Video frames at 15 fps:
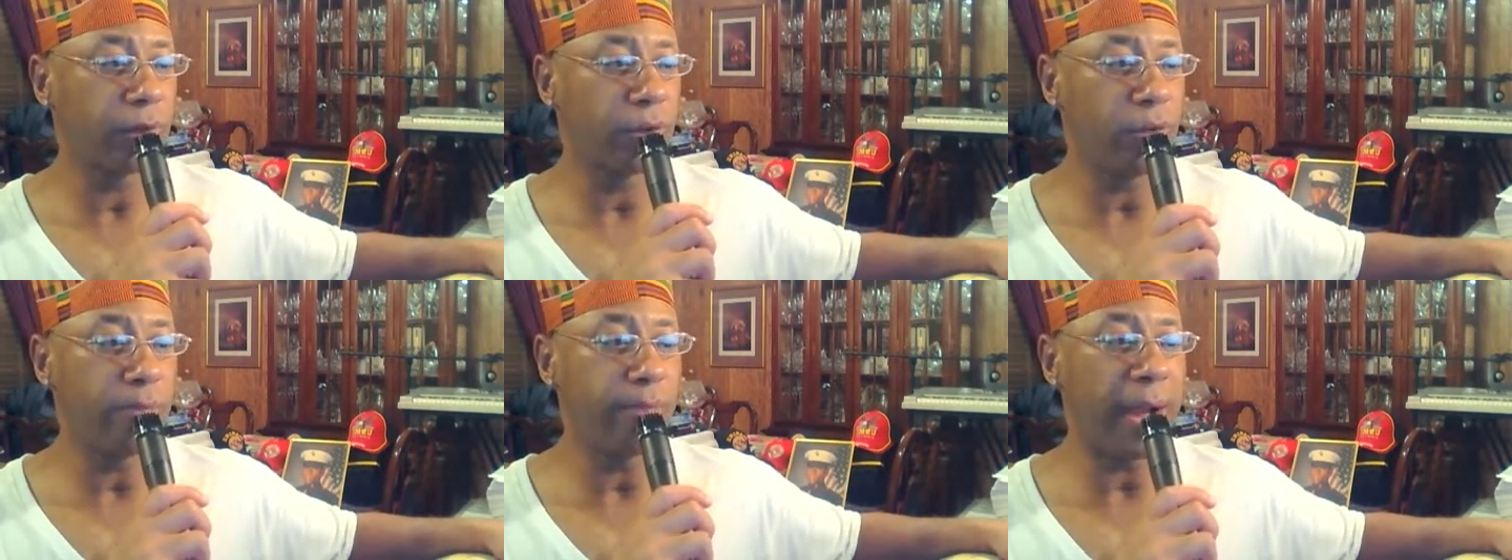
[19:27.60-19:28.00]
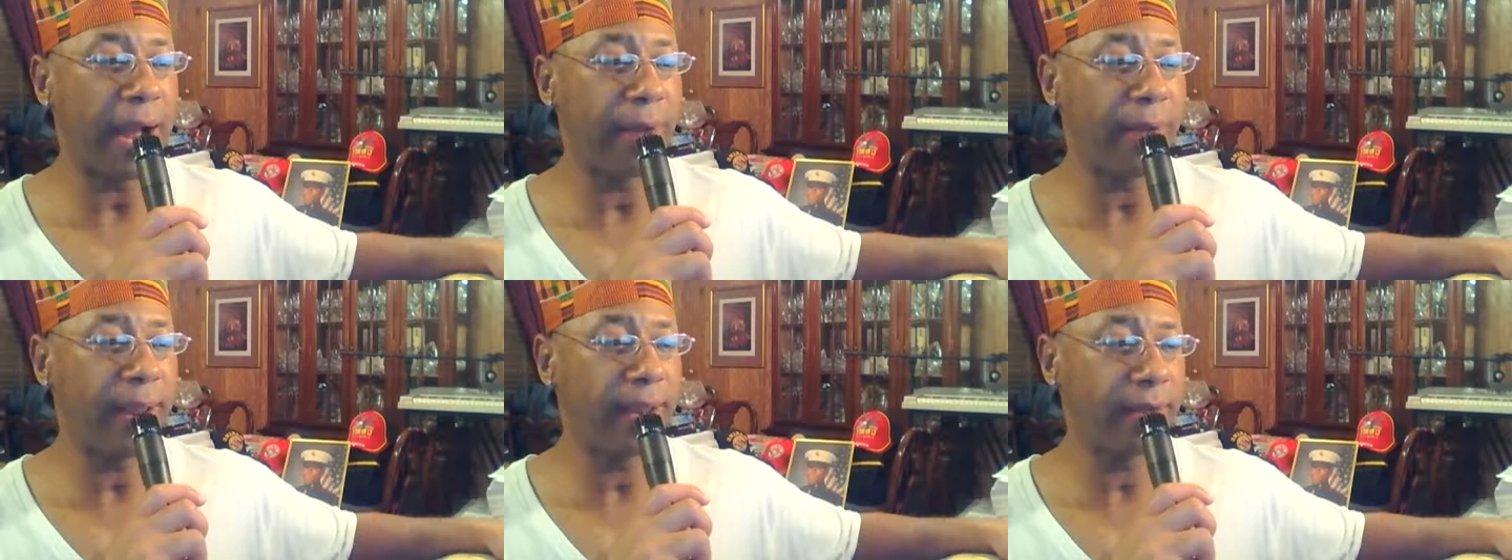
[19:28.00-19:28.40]

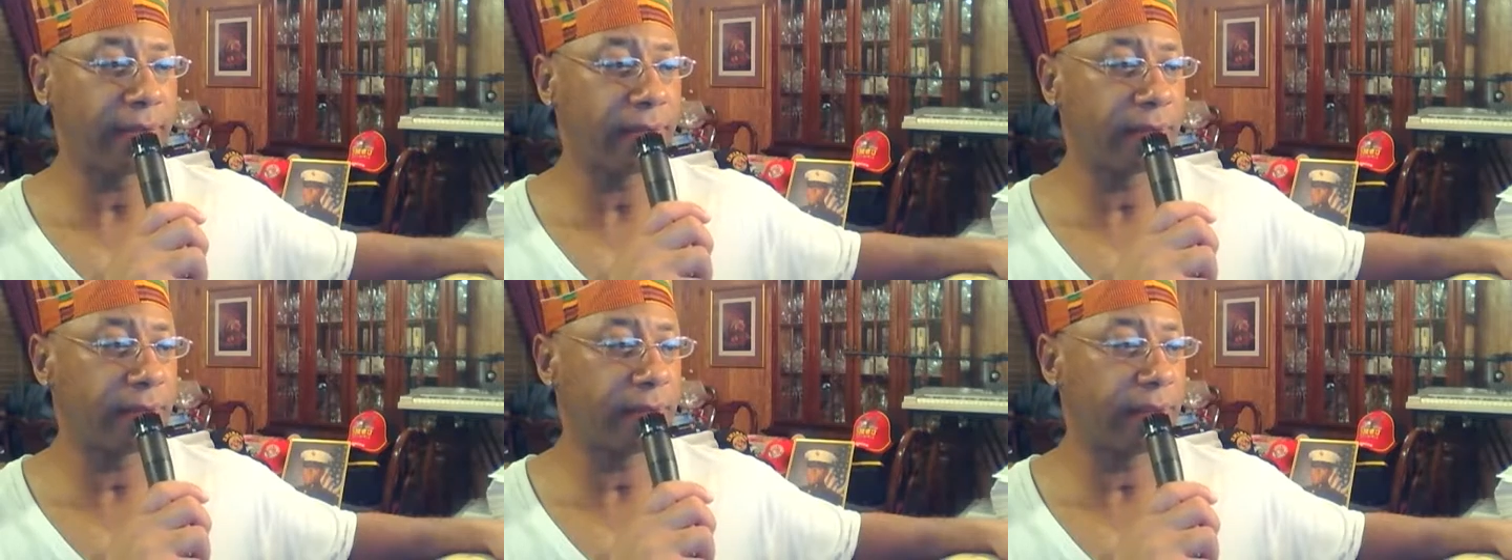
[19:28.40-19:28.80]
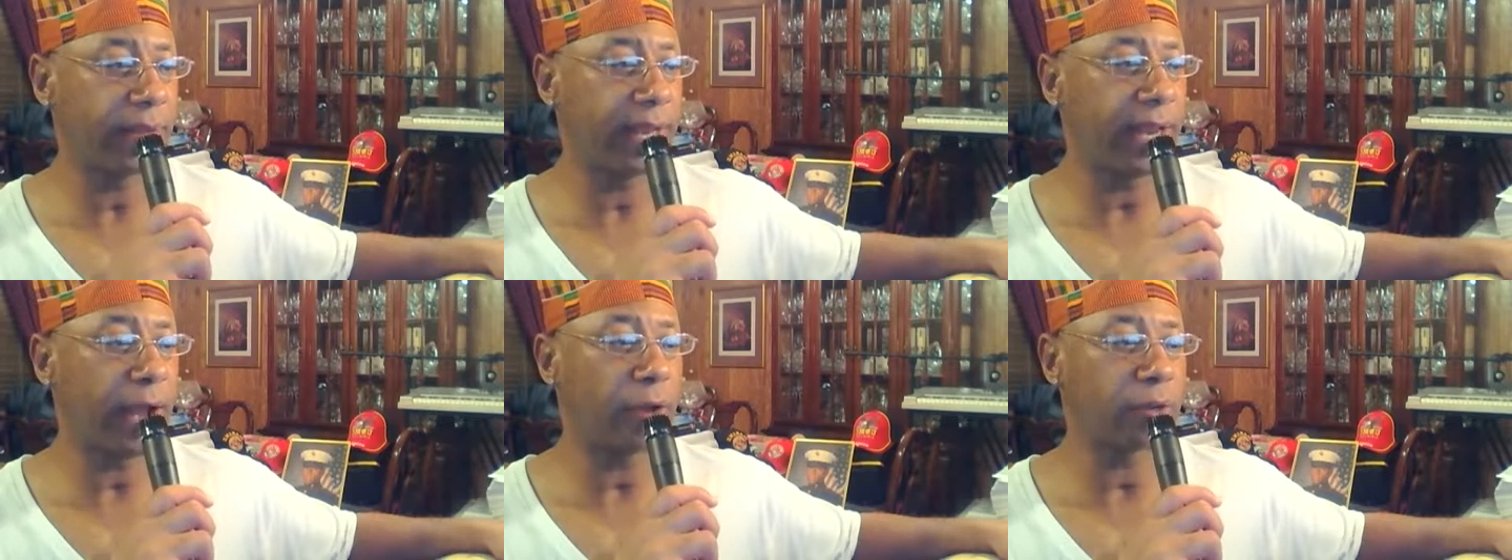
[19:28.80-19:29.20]
Lubare,
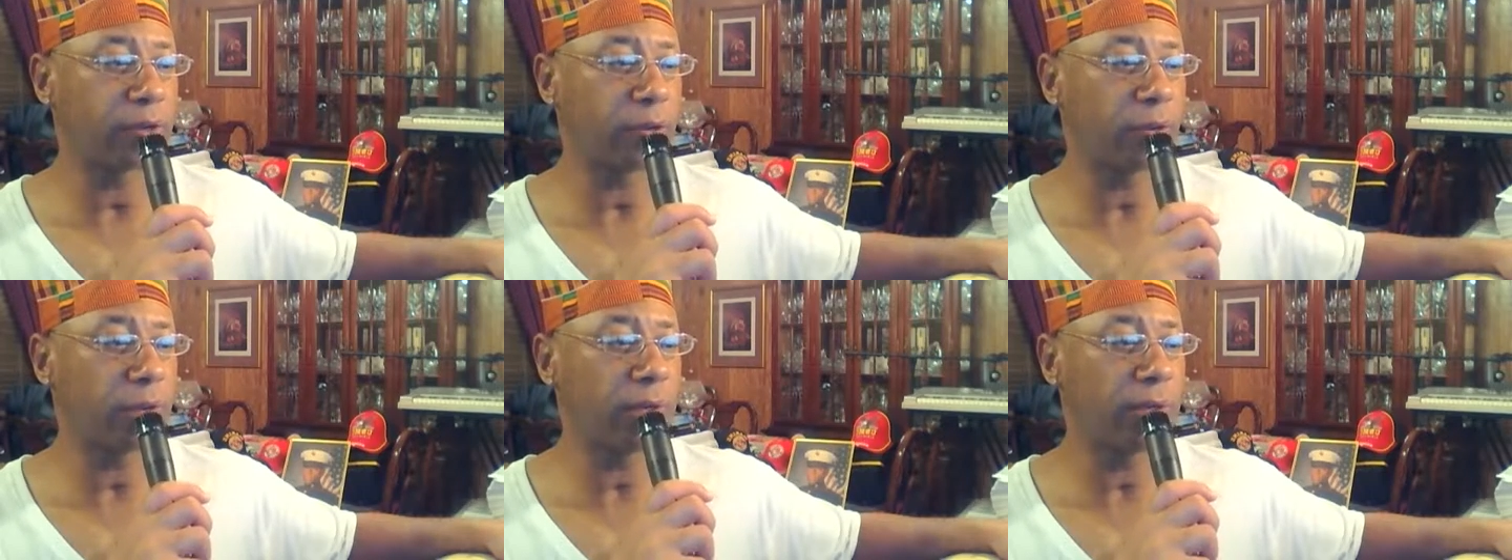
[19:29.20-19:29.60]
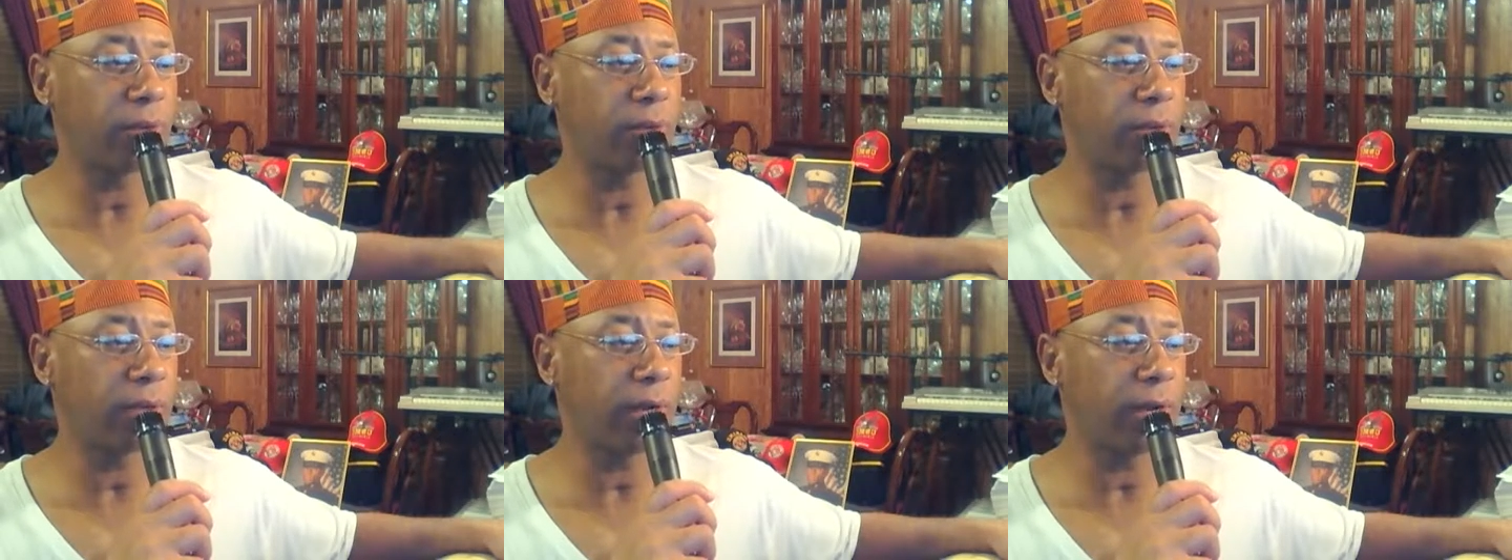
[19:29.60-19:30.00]
and also
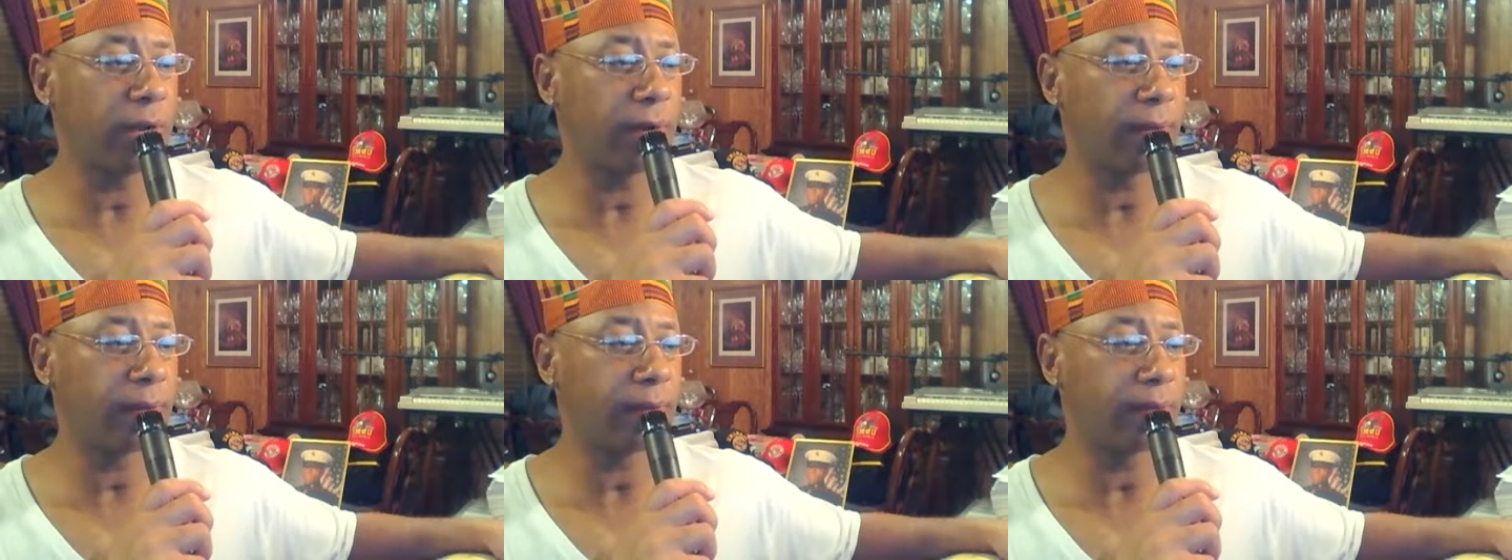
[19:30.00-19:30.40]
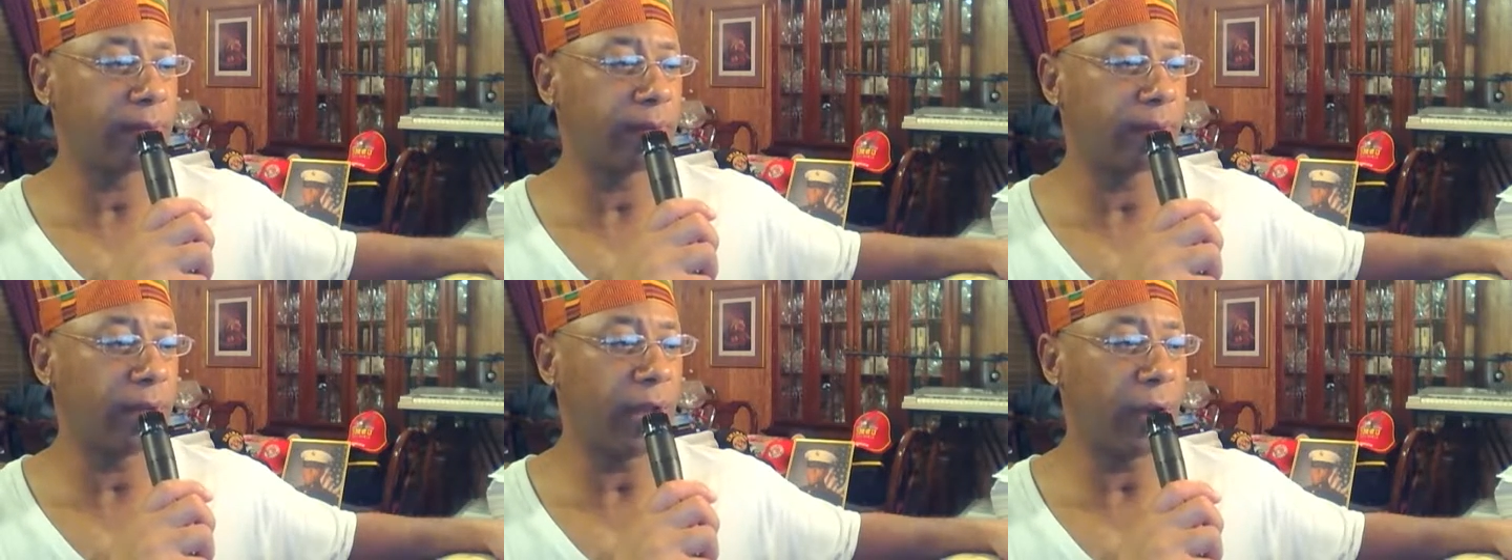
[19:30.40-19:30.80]
include
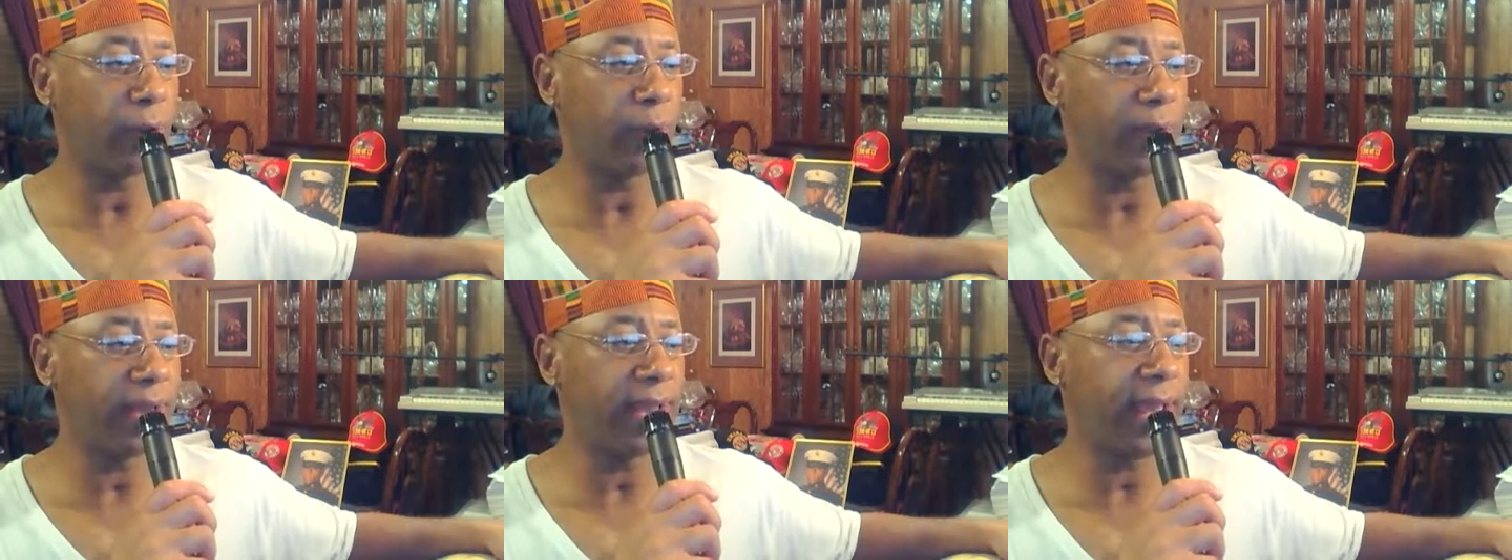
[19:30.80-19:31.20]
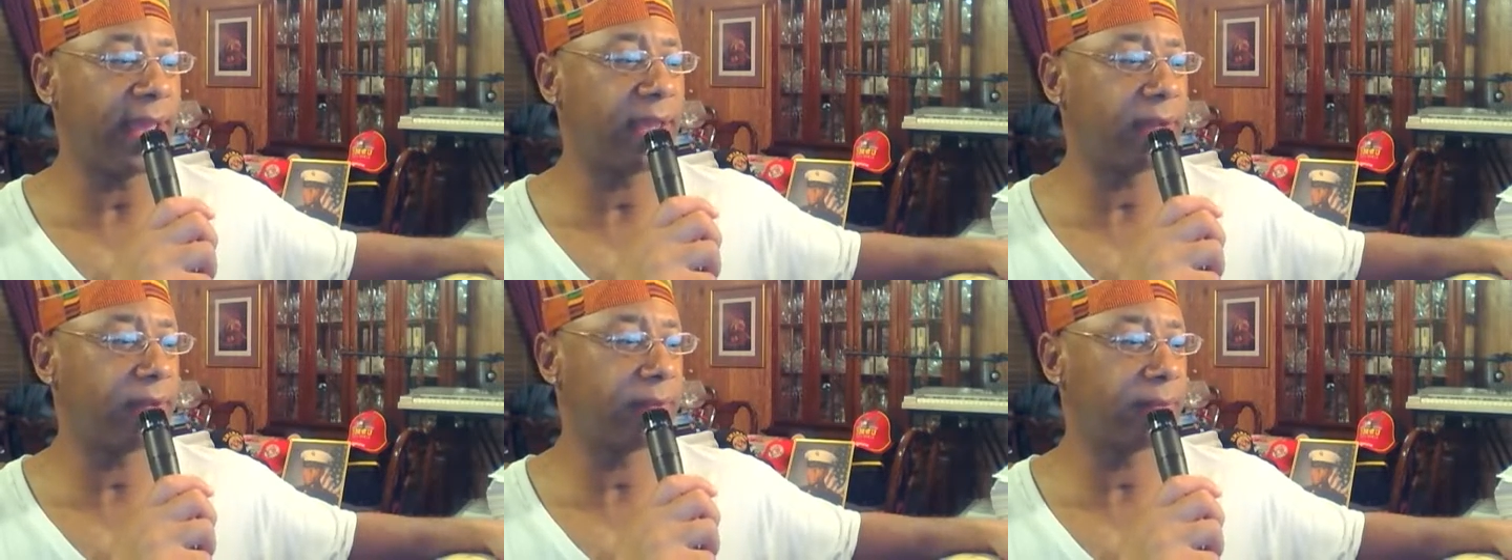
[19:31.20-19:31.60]

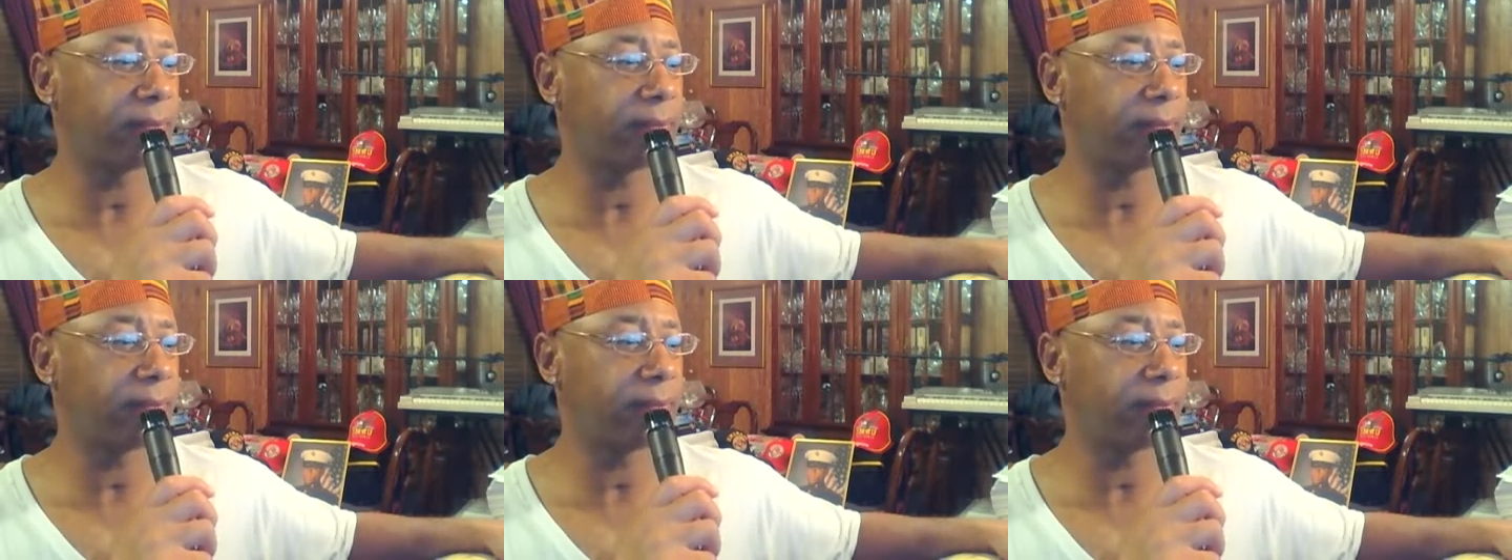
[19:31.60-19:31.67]
Aringe,